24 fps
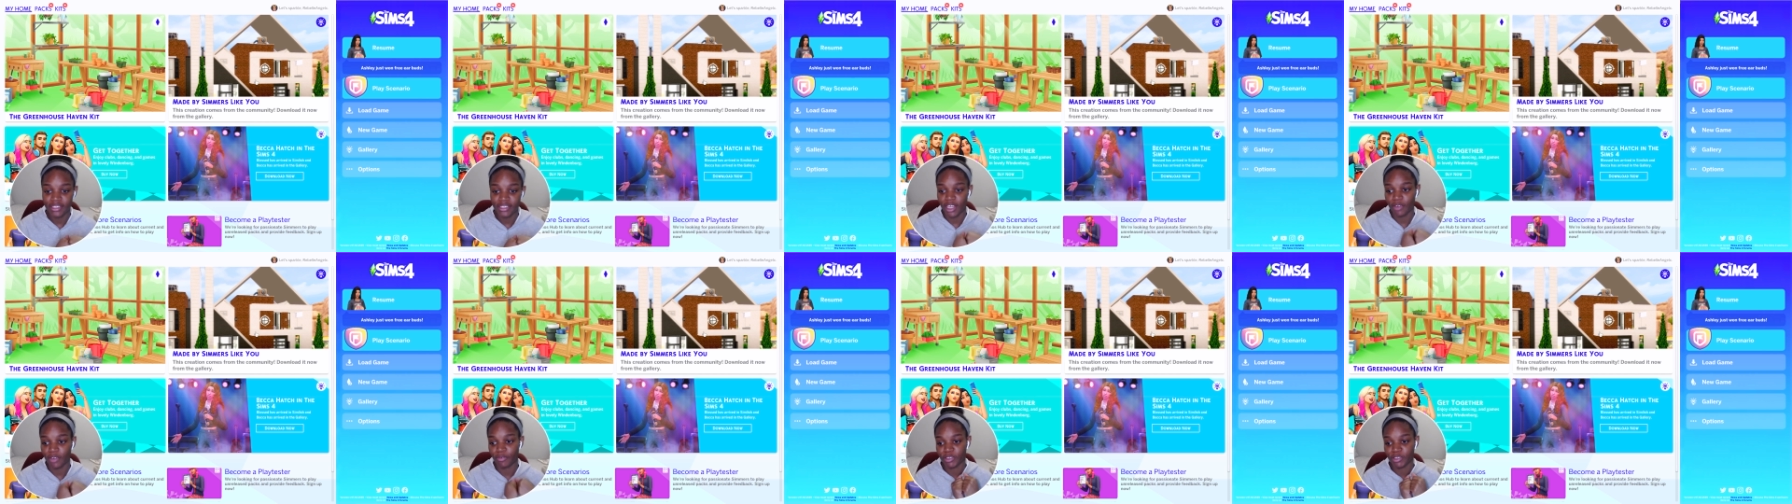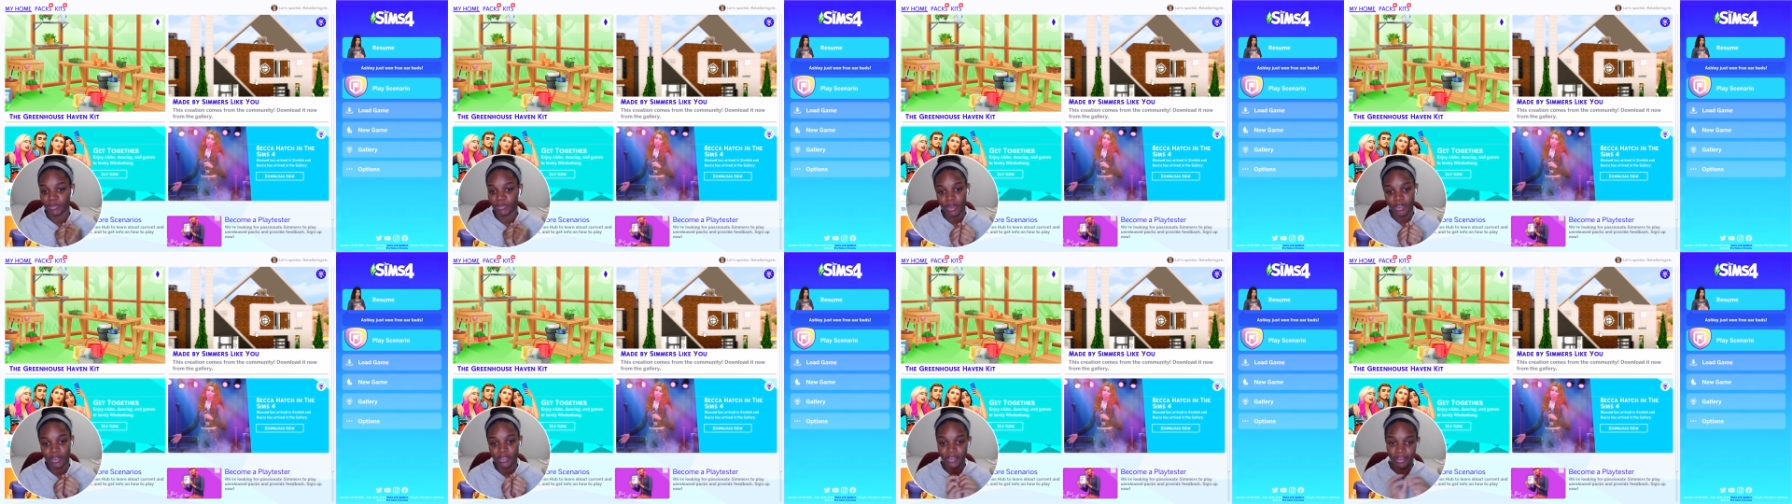I'll
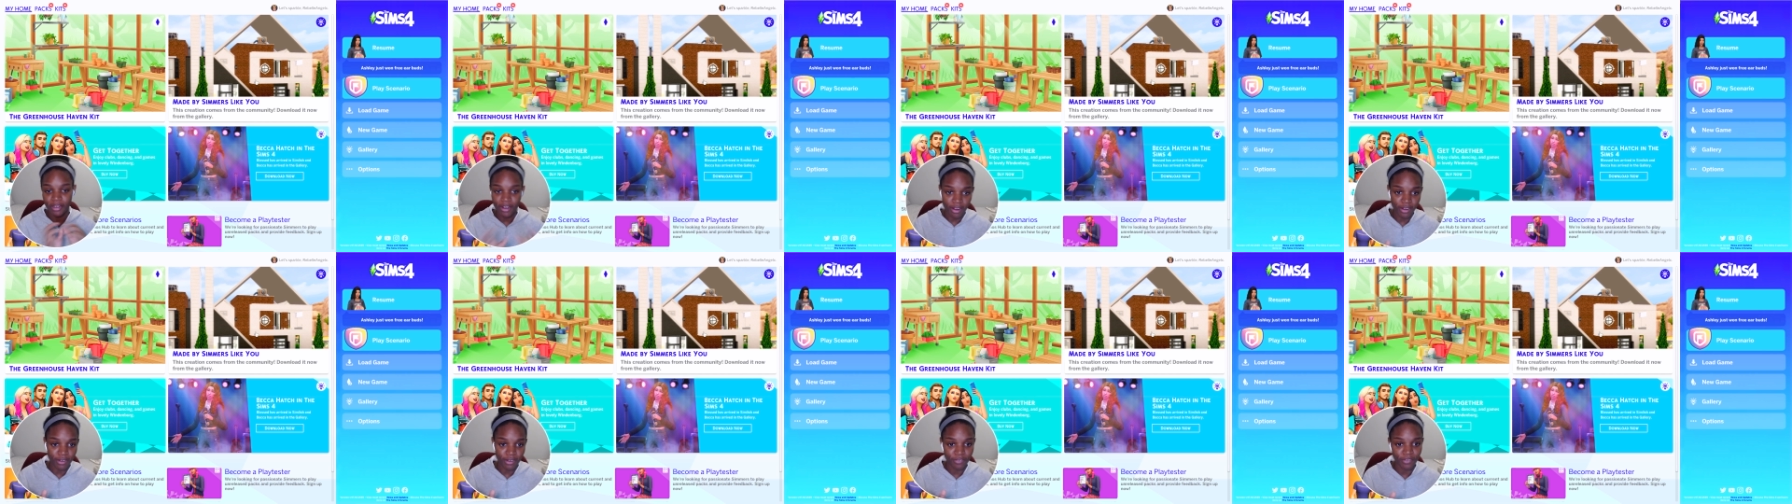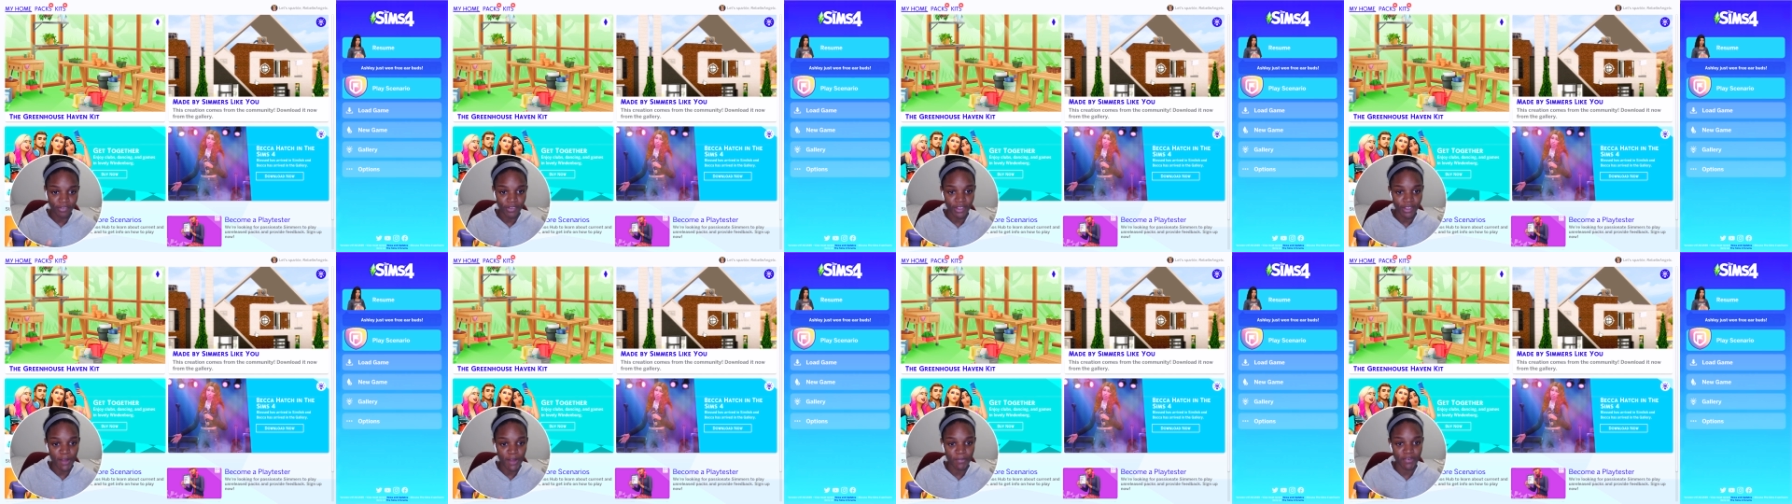respond to all of
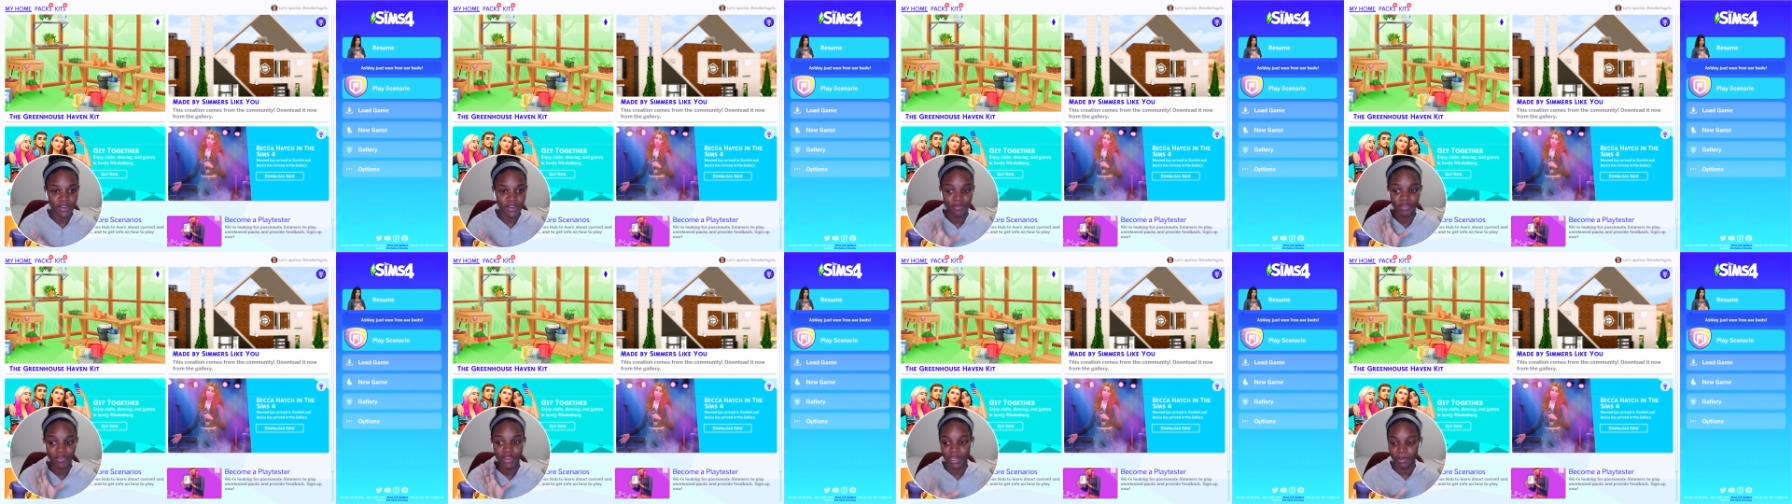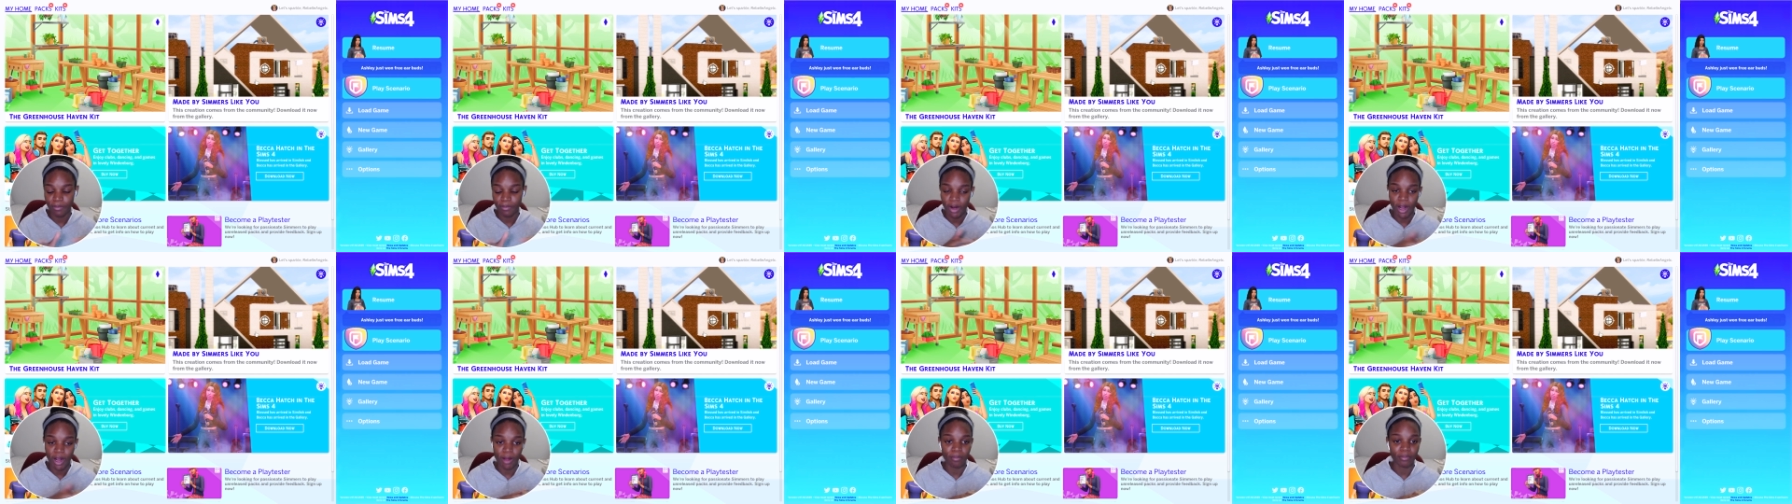them. If you're having any
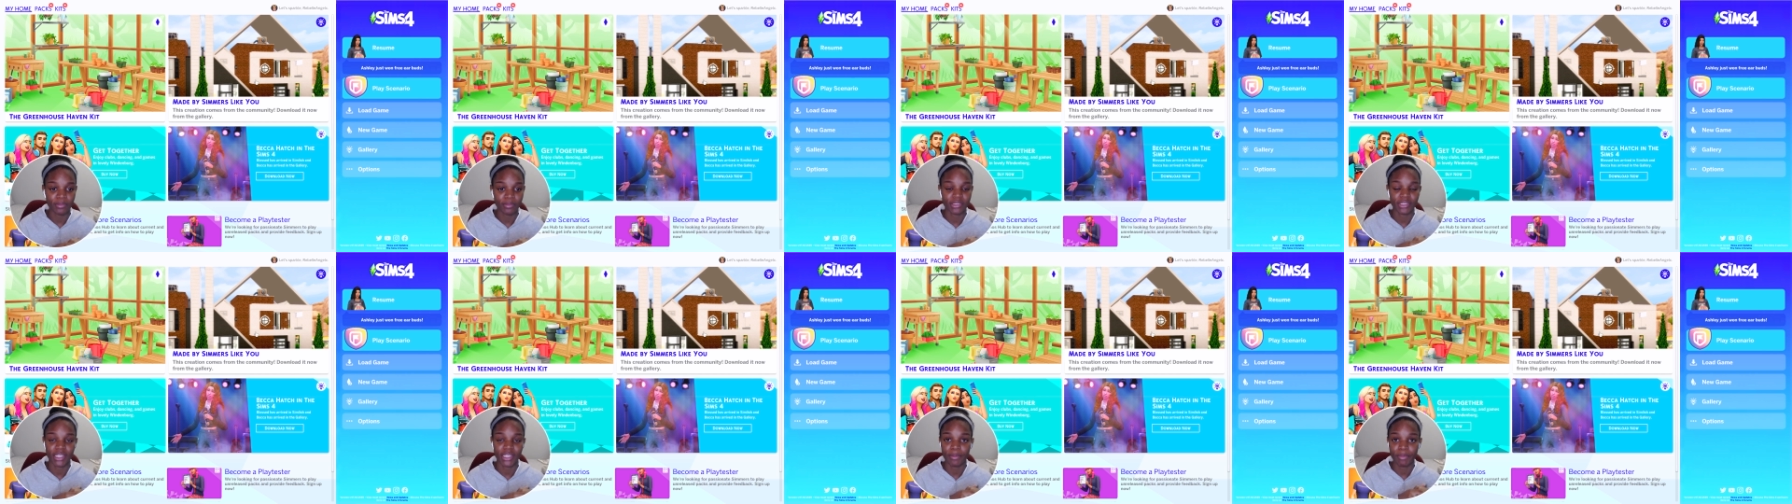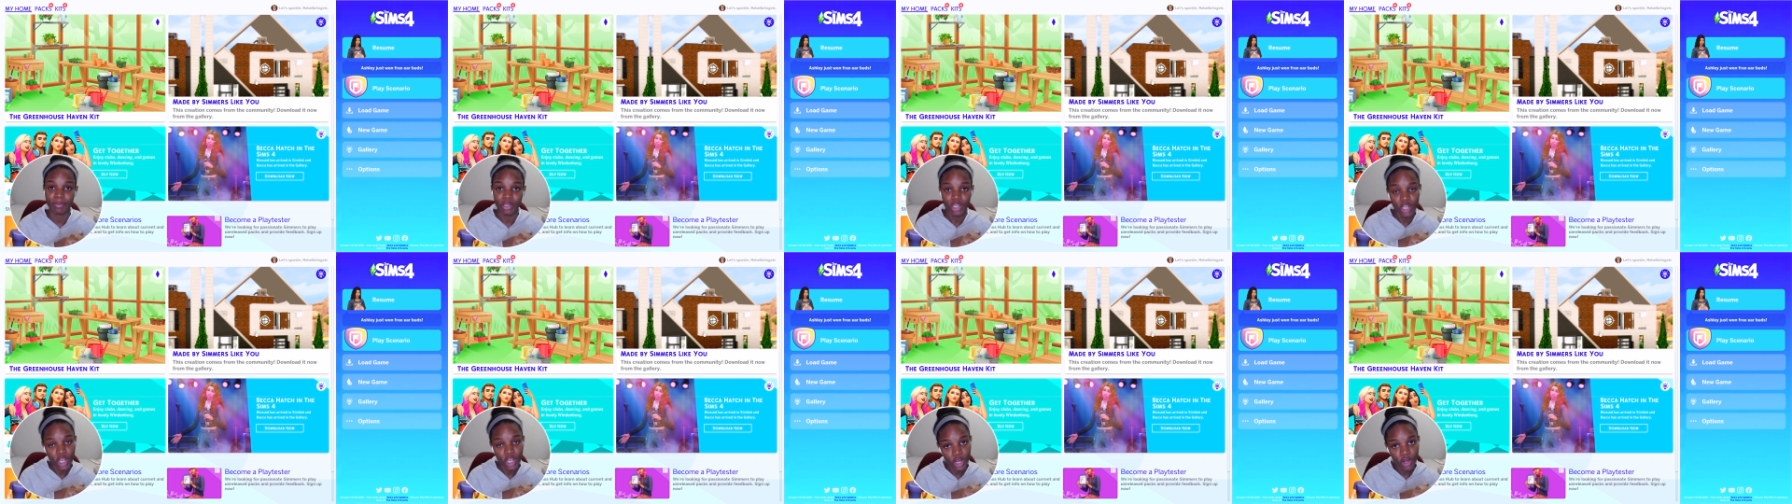problems, let me
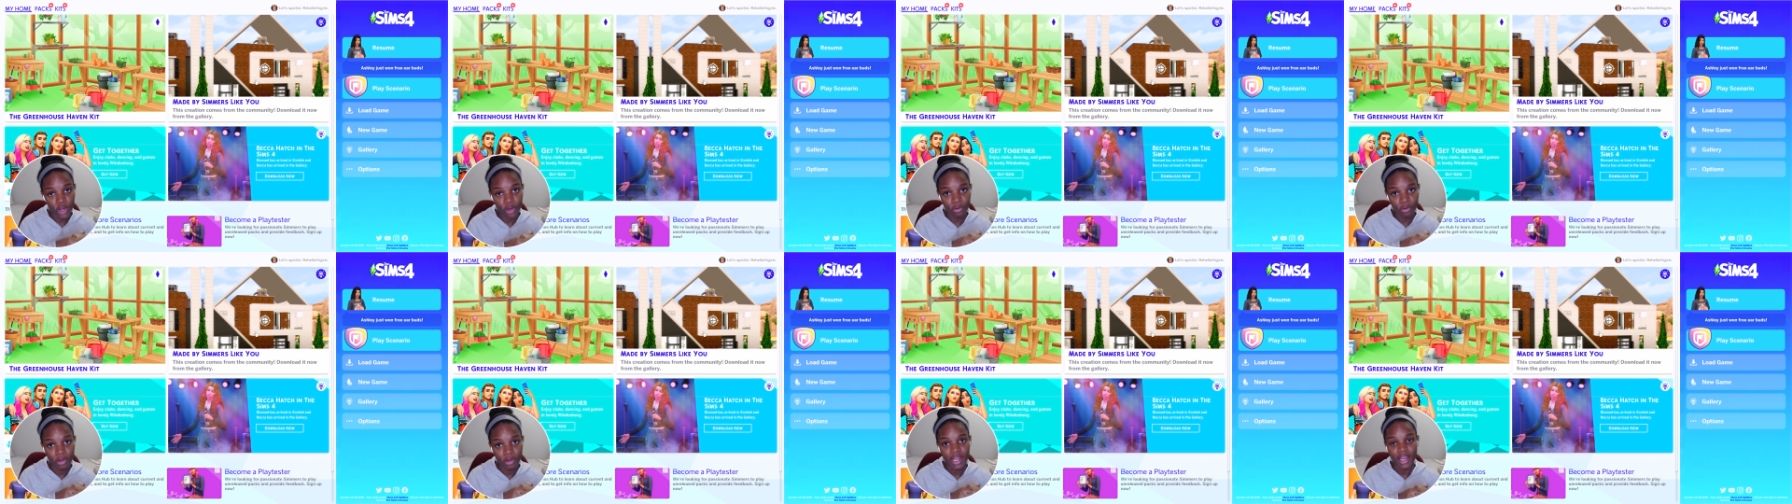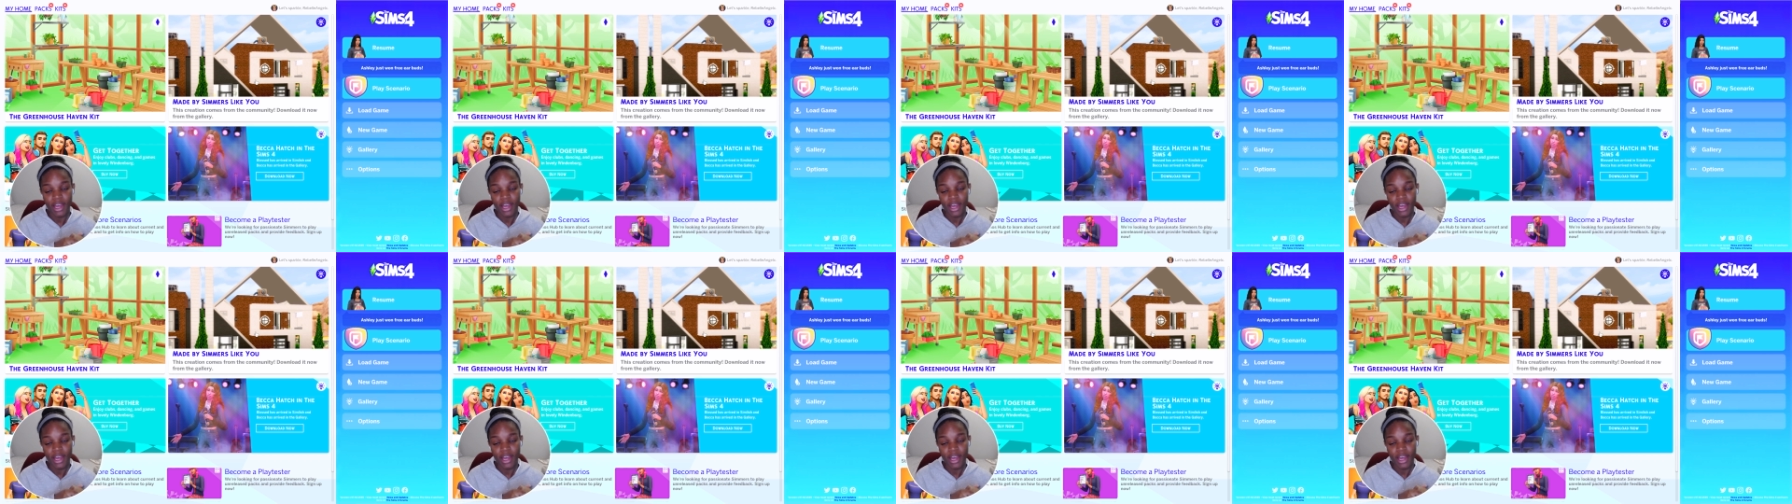know.